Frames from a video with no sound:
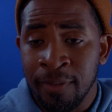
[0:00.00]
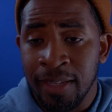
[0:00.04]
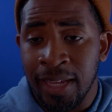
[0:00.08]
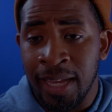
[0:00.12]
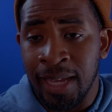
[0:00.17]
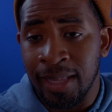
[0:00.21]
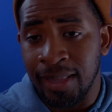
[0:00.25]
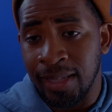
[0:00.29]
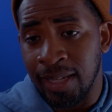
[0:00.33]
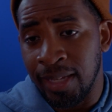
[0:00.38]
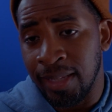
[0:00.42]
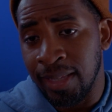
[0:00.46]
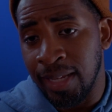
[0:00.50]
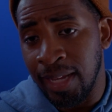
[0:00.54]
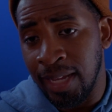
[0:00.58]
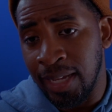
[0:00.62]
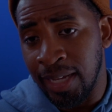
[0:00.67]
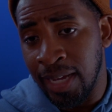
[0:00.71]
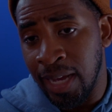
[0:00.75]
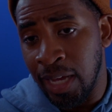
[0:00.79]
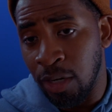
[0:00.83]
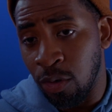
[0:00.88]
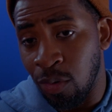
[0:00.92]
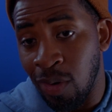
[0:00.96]
And then they
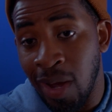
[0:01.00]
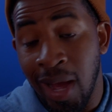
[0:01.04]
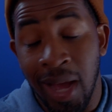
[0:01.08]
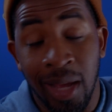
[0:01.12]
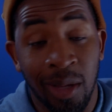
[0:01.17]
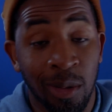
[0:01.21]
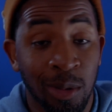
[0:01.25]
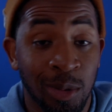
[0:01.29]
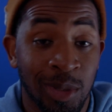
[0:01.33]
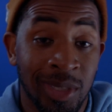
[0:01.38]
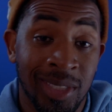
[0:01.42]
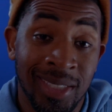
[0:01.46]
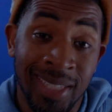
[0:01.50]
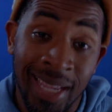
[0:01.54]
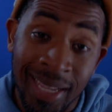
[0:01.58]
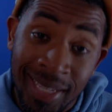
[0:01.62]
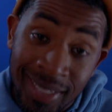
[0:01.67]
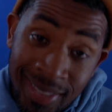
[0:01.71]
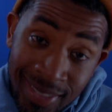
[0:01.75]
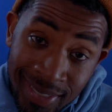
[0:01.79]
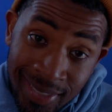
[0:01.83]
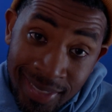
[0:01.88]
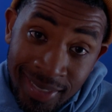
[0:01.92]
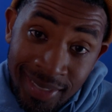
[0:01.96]
got Ohio
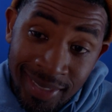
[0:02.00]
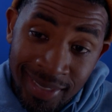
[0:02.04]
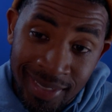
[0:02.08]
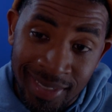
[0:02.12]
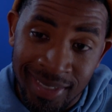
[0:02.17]
State.